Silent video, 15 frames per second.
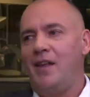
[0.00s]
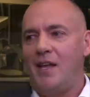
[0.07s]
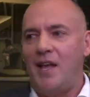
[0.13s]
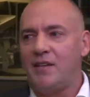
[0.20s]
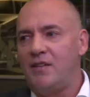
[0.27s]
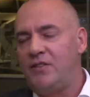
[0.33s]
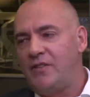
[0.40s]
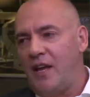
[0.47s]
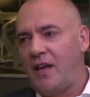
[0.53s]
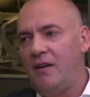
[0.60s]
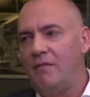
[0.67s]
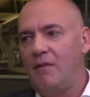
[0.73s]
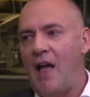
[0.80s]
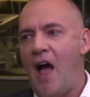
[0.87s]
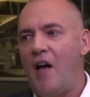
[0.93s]
do you get to the
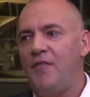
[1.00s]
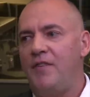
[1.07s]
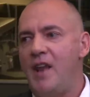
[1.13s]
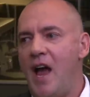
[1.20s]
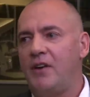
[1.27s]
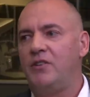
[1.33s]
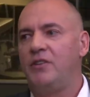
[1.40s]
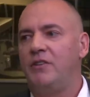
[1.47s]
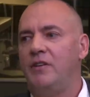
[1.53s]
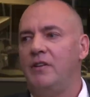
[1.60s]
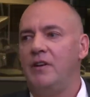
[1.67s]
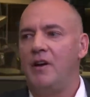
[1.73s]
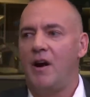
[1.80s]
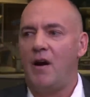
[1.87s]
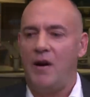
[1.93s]
second half of next
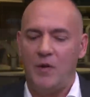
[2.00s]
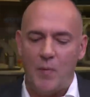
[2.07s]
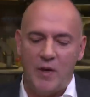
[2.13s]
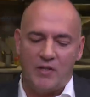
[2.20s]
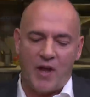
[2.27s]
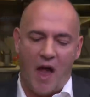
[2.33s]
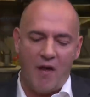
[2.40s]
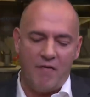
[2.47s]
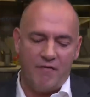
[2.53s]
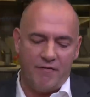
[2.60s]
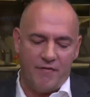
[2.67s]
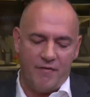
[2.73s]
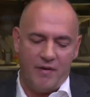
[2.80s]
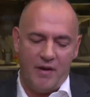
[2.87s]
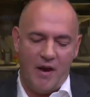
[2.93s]
year? I mean, it's kind
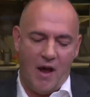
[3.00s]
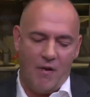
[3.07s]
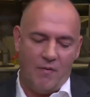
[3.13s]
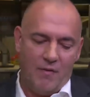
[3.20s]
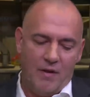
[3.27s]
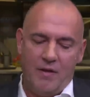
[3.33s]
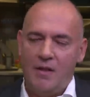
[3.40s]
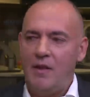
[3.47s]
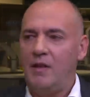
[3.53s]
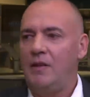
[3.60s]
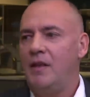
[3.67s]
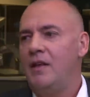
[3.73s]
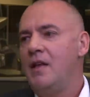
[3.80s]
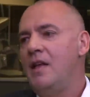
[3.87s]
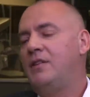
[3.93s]
of, you know.
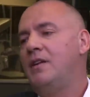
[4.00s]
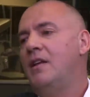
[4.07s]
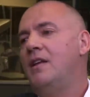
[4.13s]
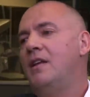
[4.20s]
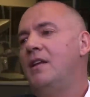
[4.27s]
This being